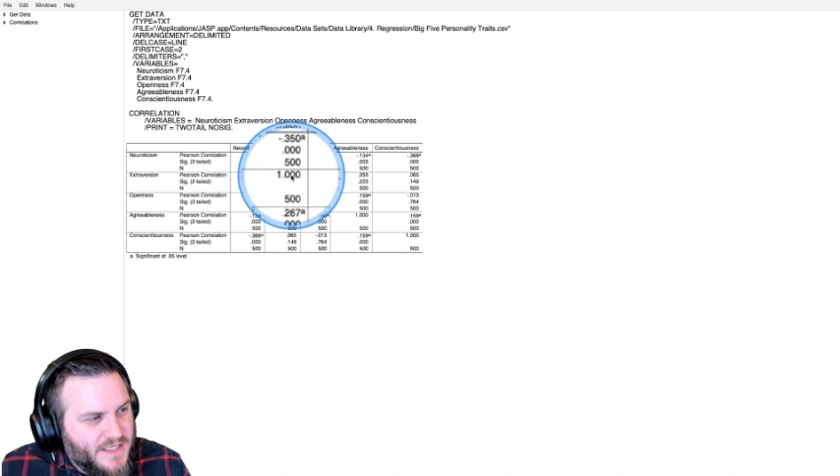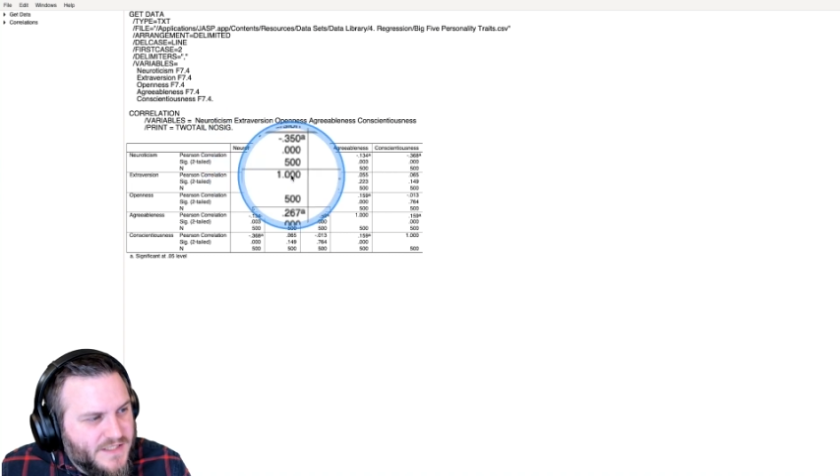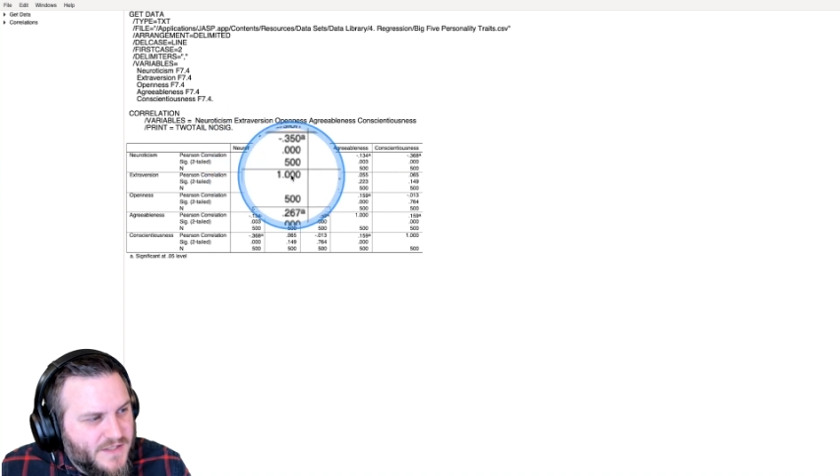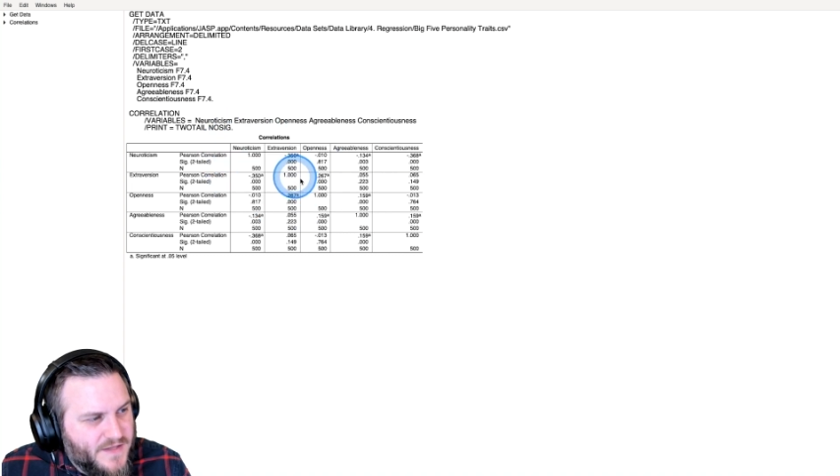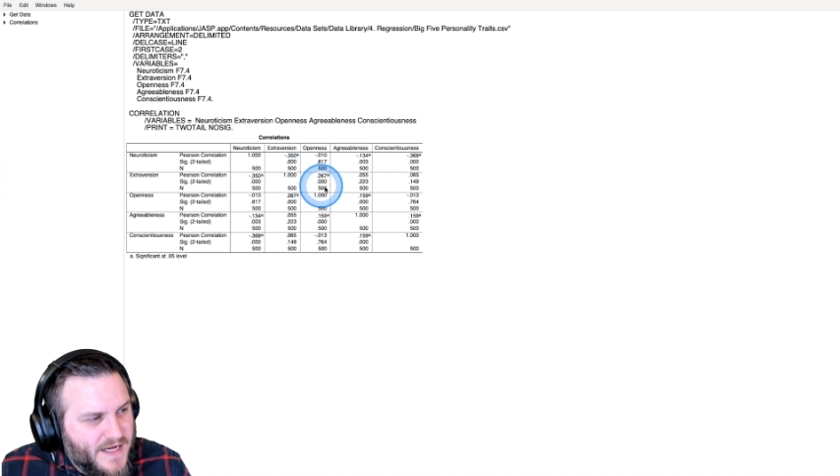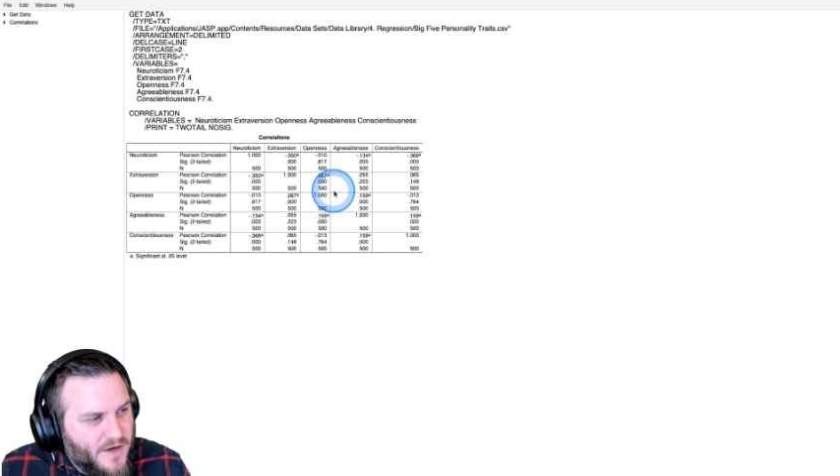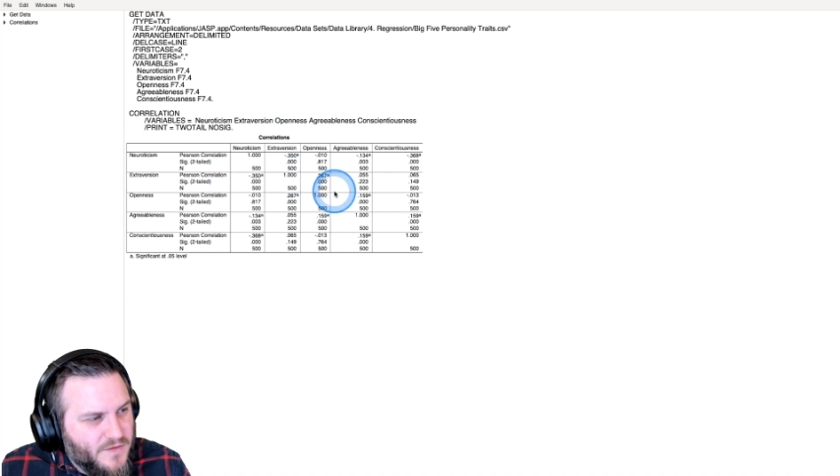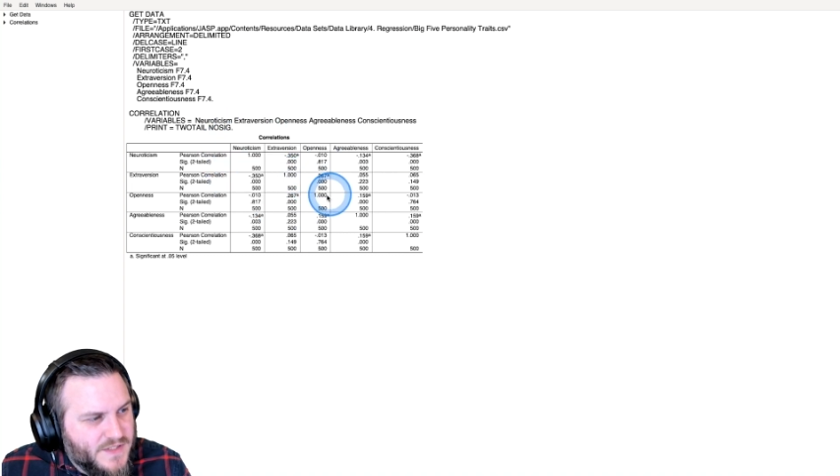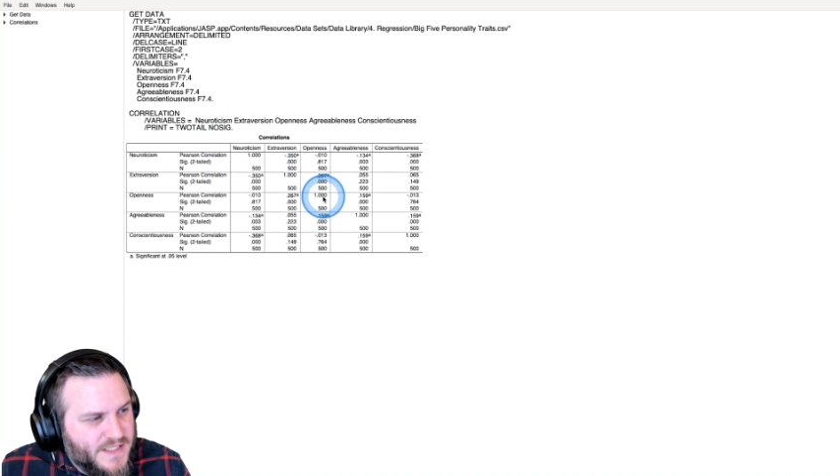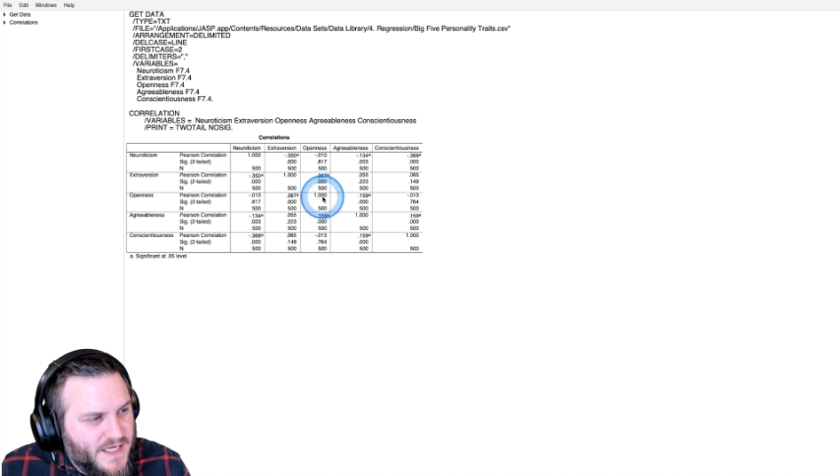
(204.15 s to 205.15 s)
and so that
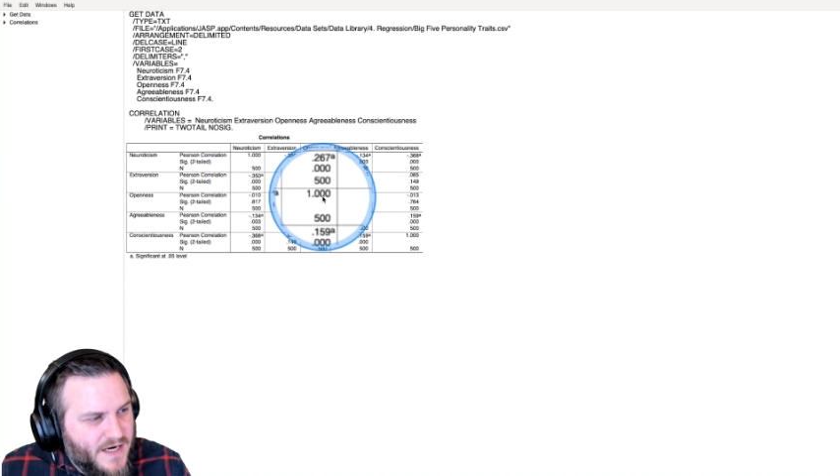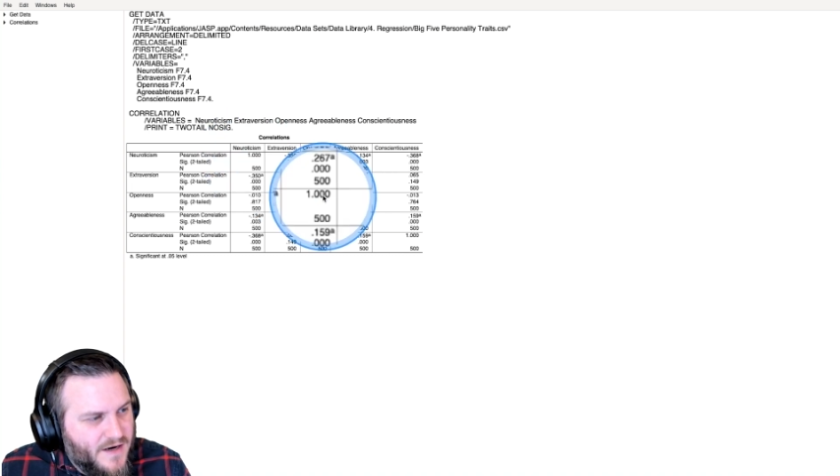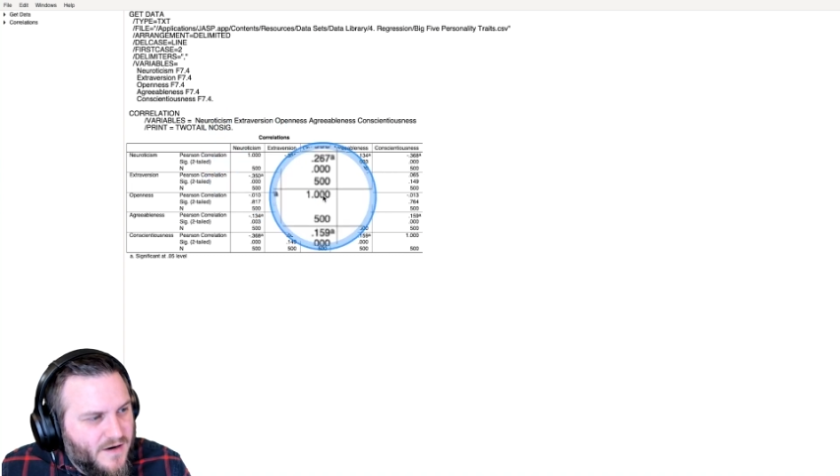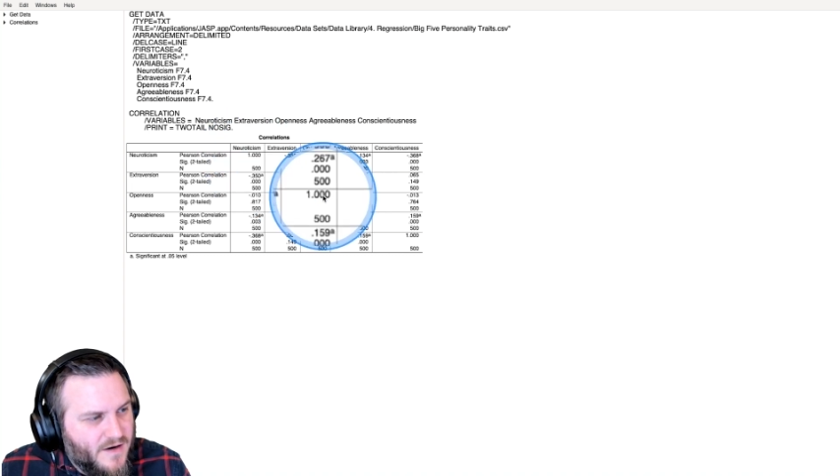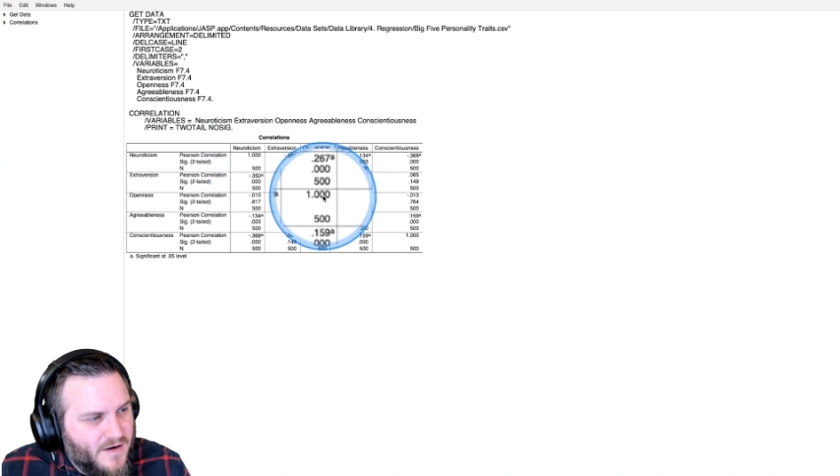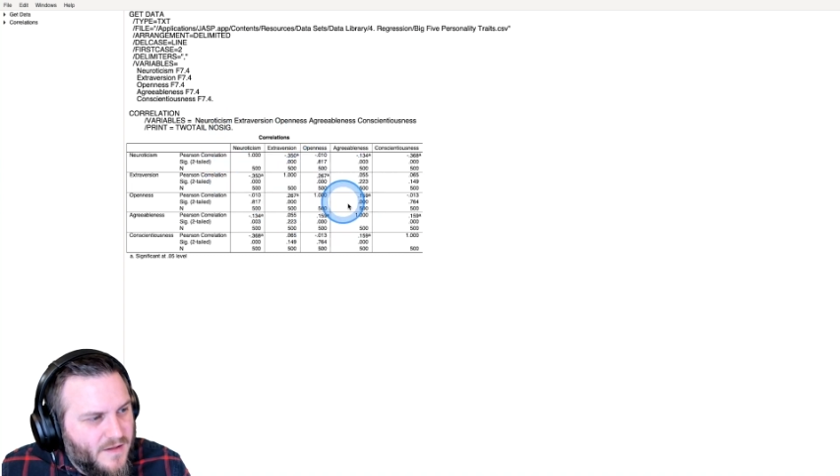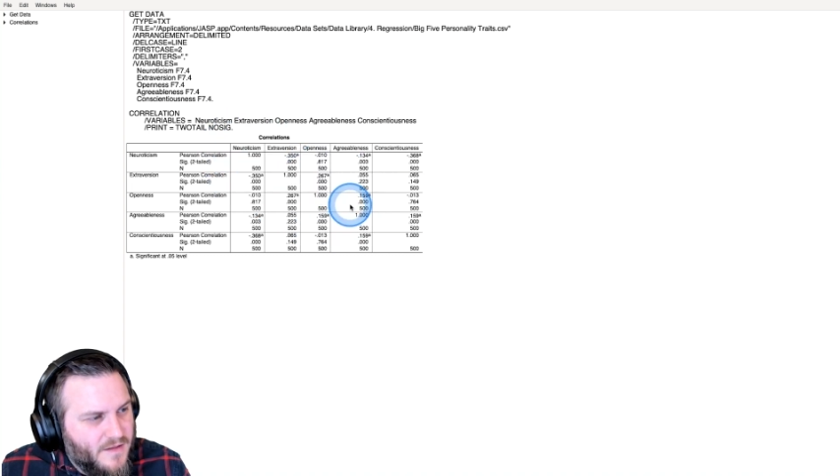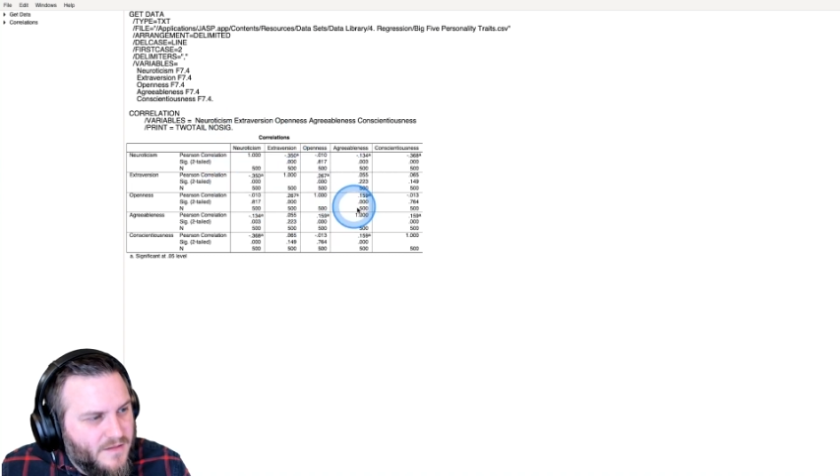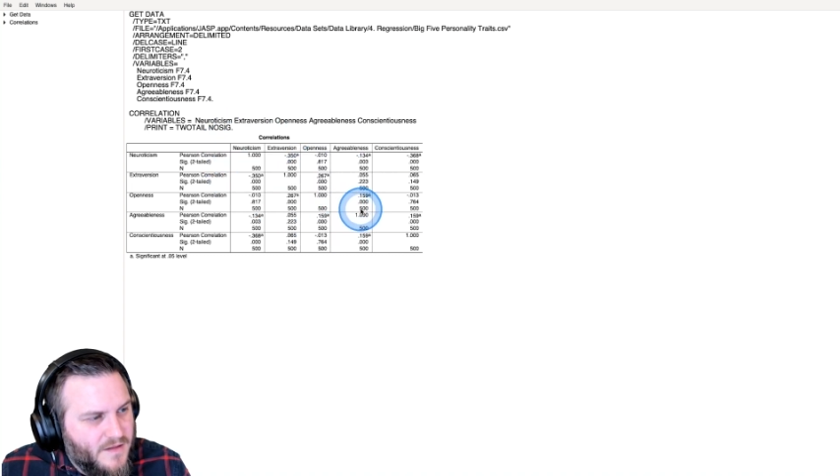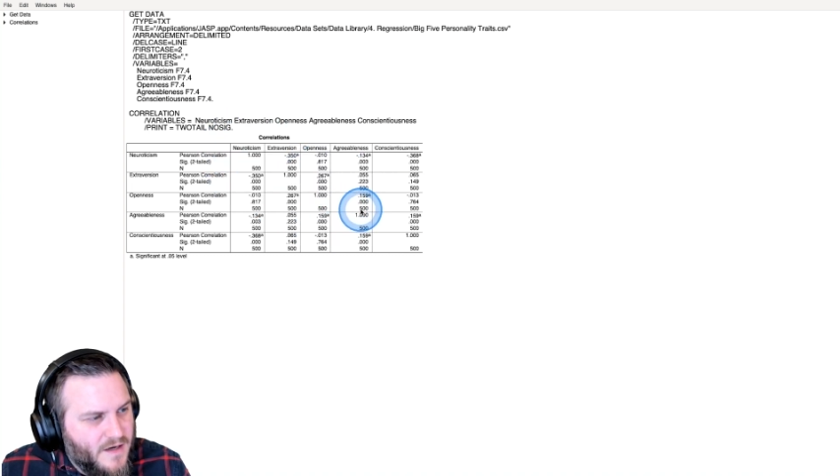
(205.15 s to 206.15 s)
goes there,
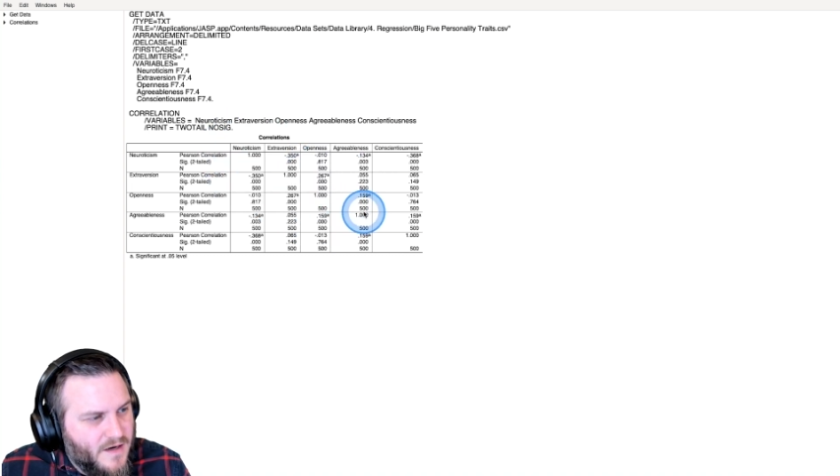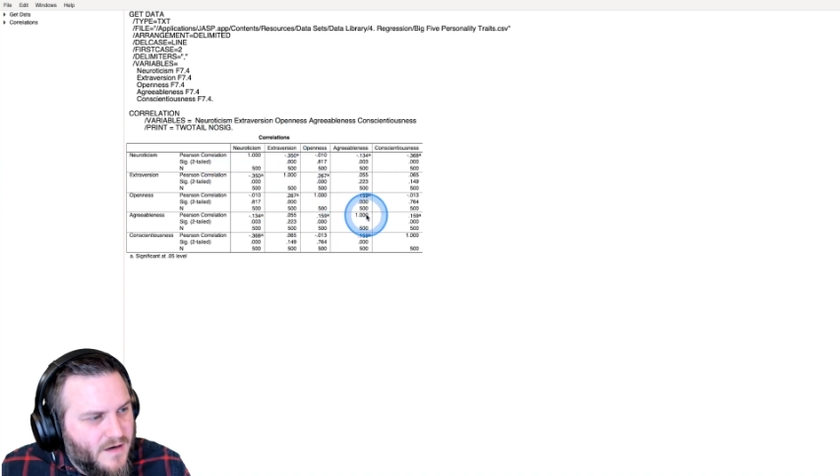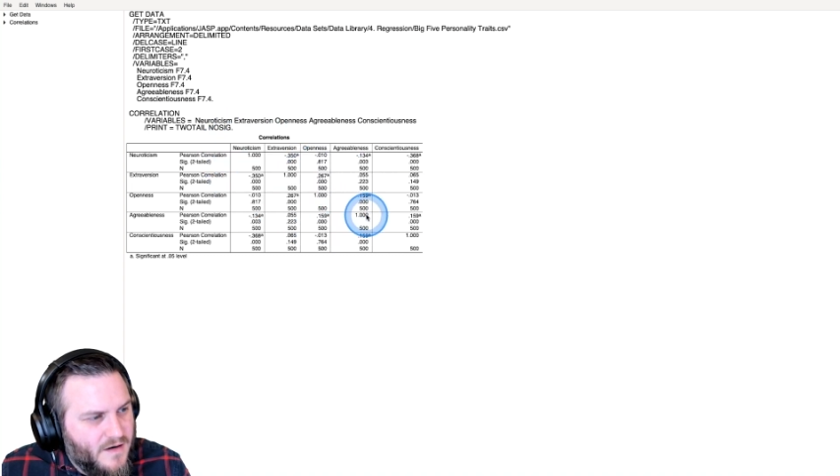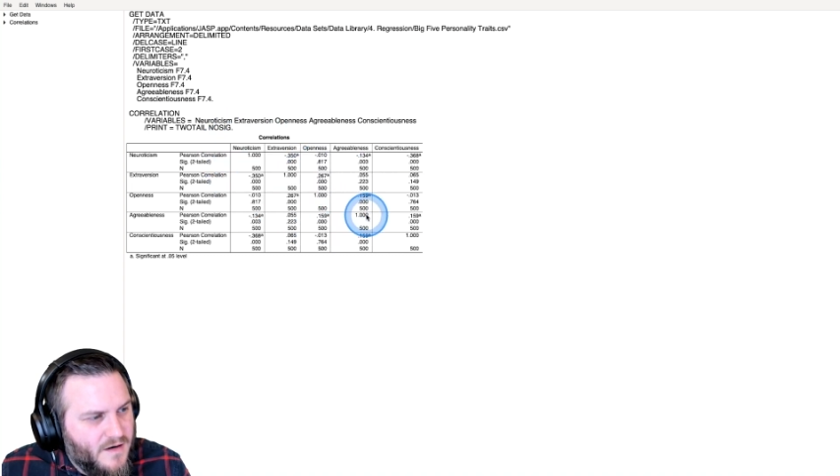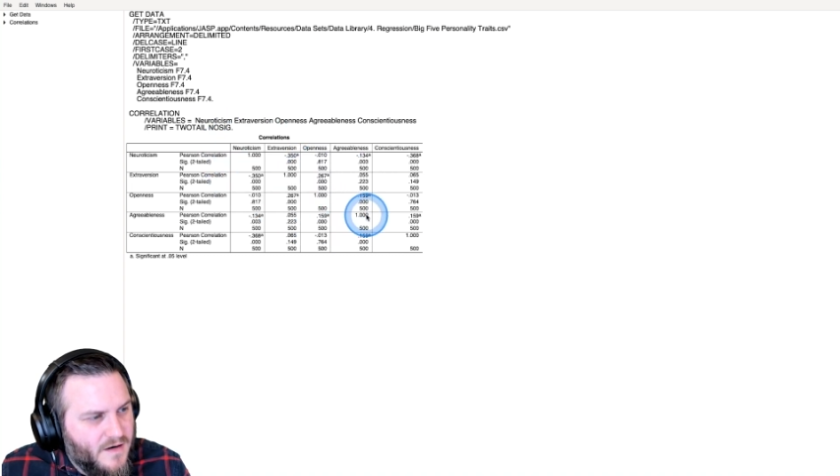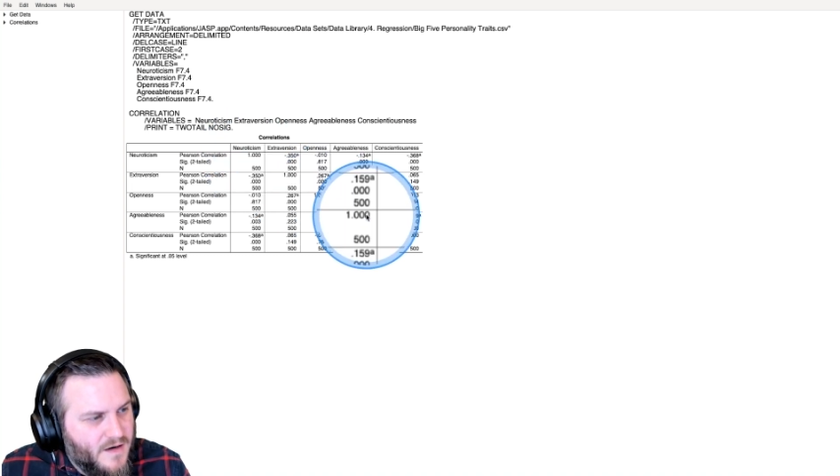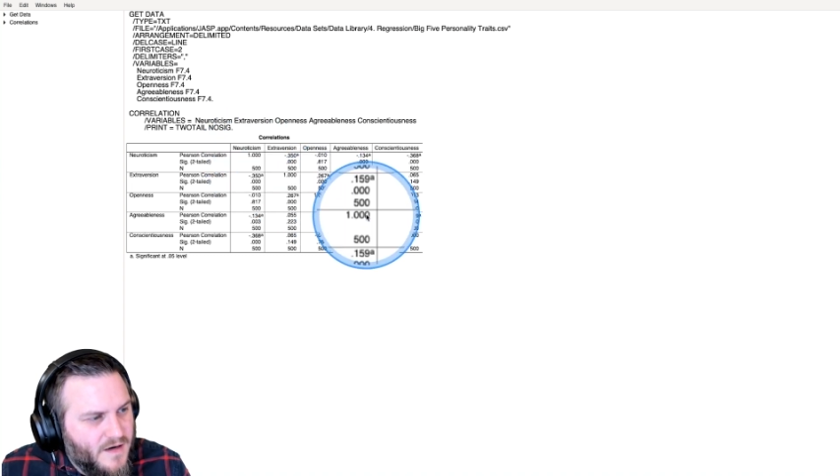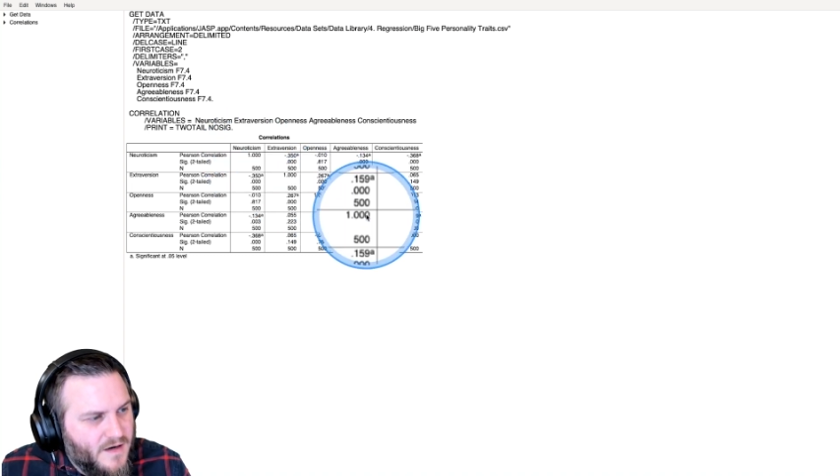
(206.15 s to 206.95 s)
there,